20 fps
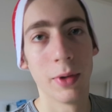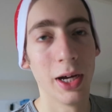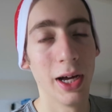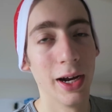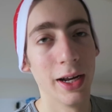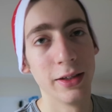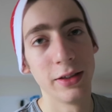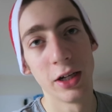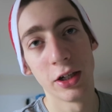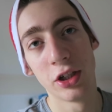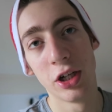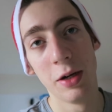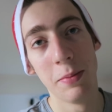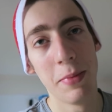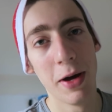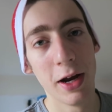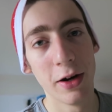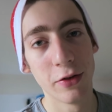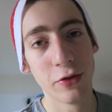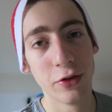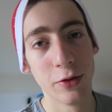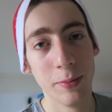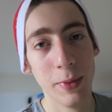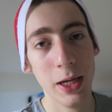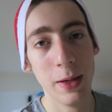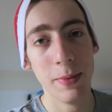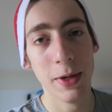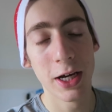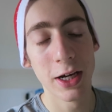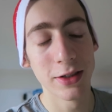But yeah, that's actually better for
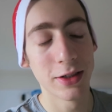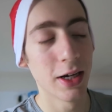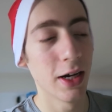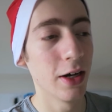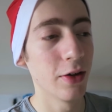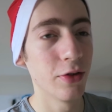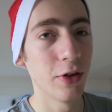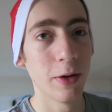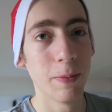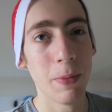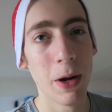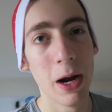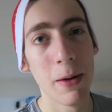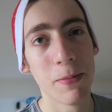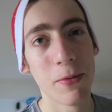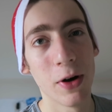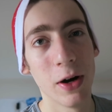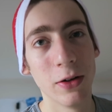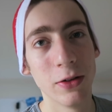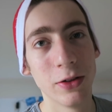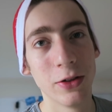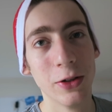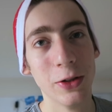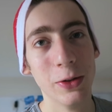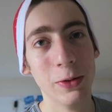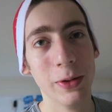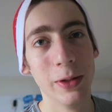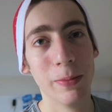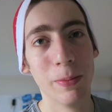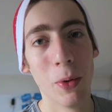me because I have a paper round to
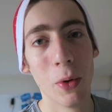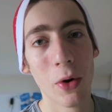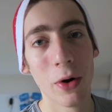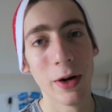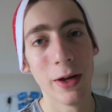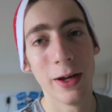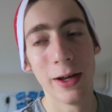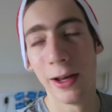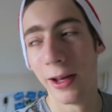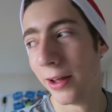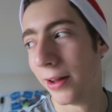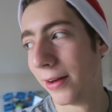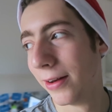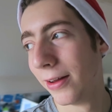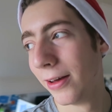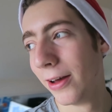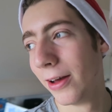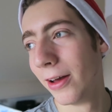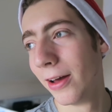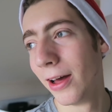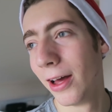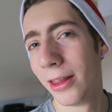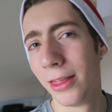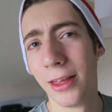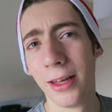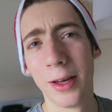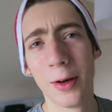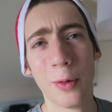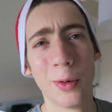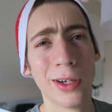do in the morning, and I
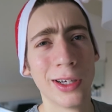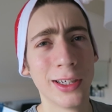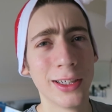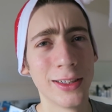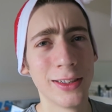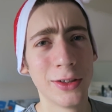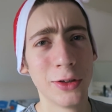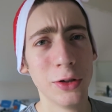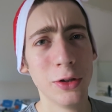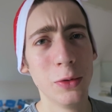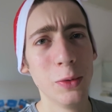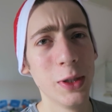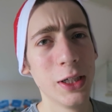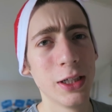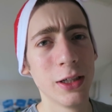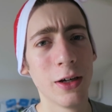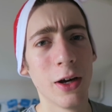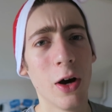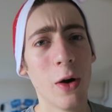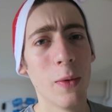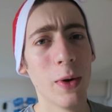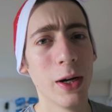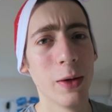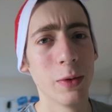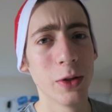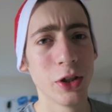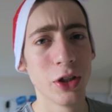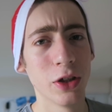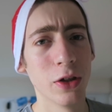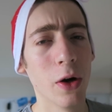think it was 2 weeks ago when
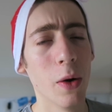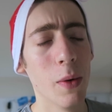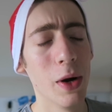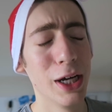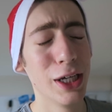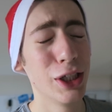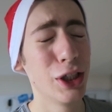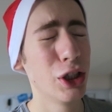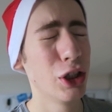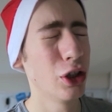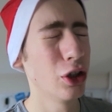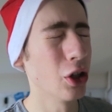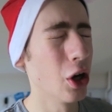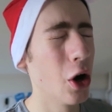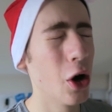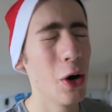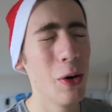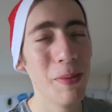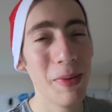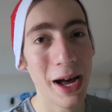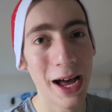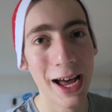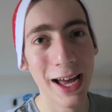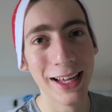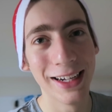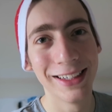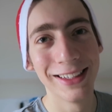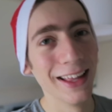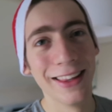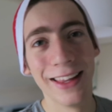it was snowing so
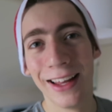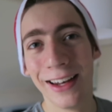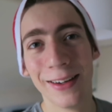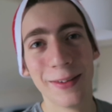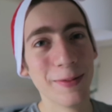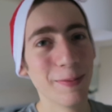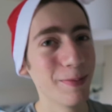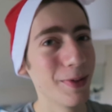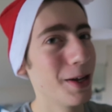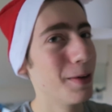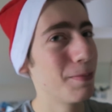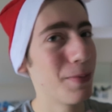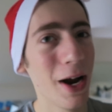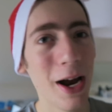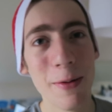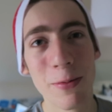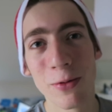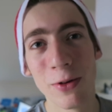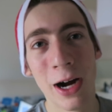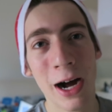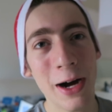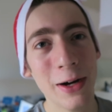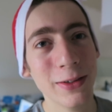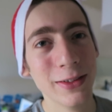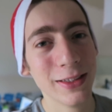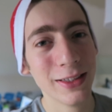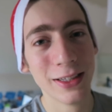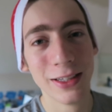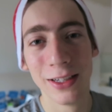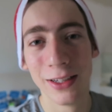bad. And then a paper
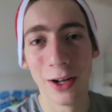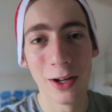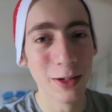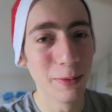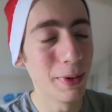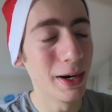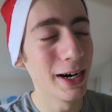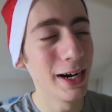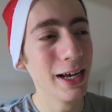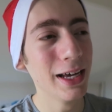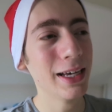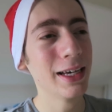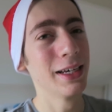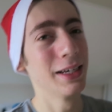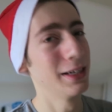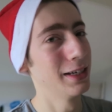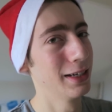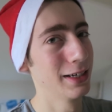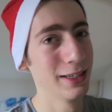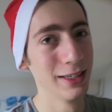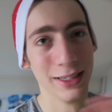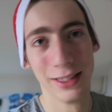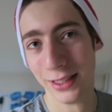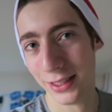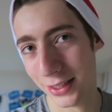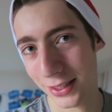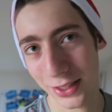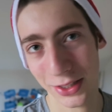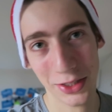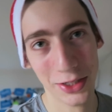round on a bike,
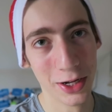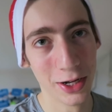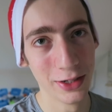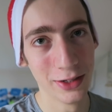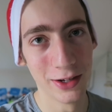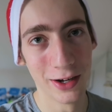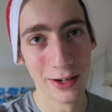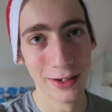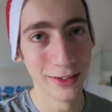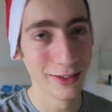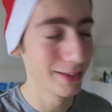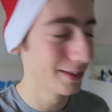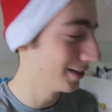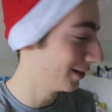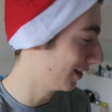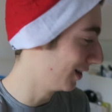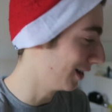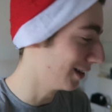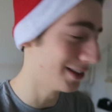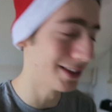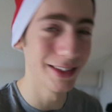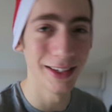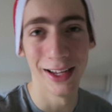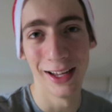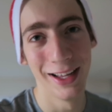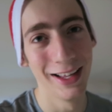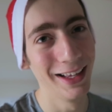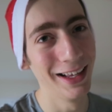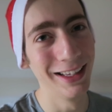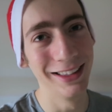not done.
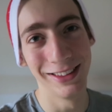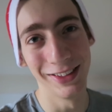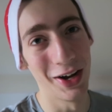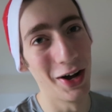It's